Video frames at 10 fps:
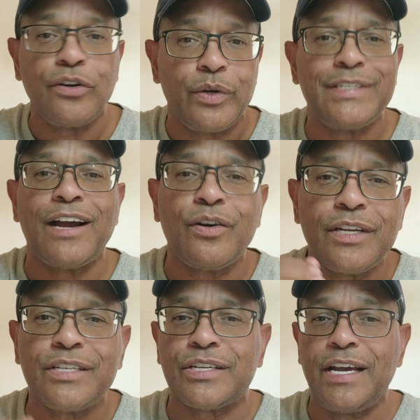No, he's not
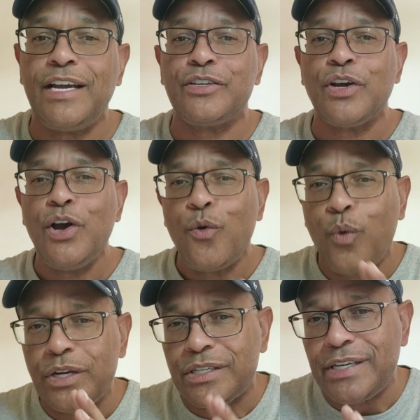going to change
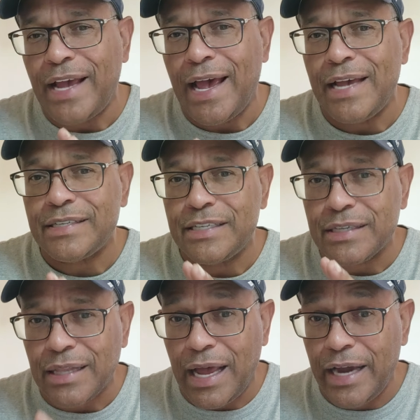once he has
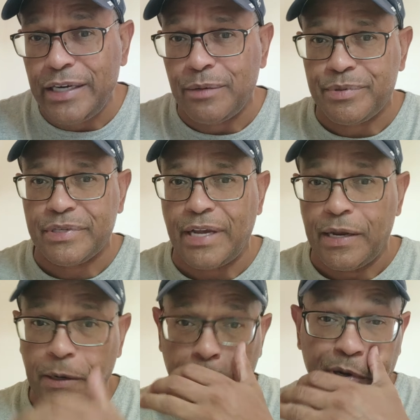his lineup
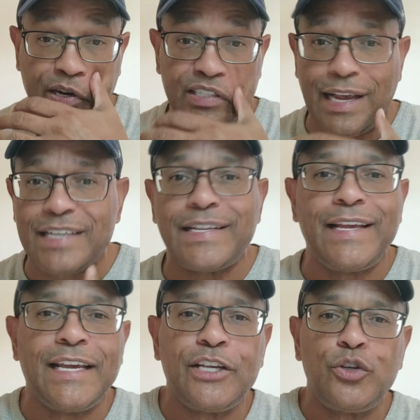set, because as
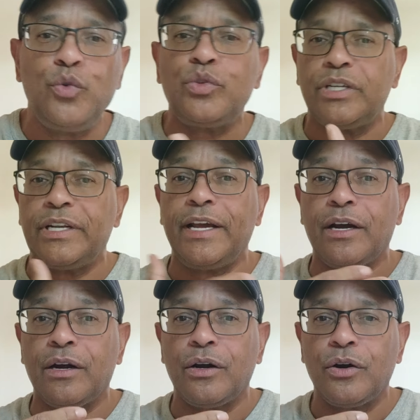they get used to
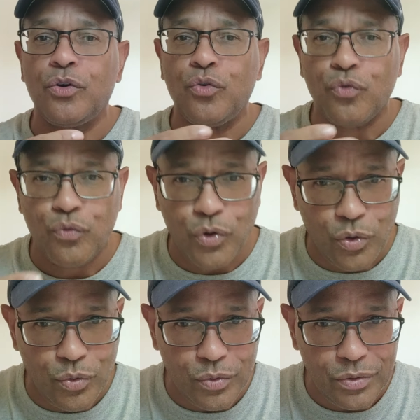their
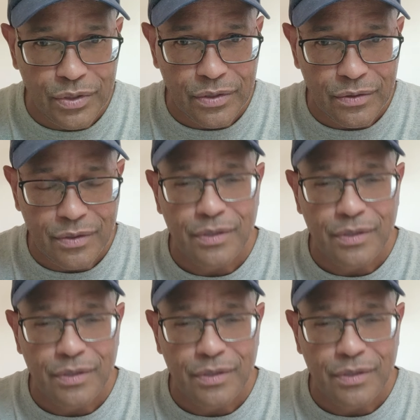roles,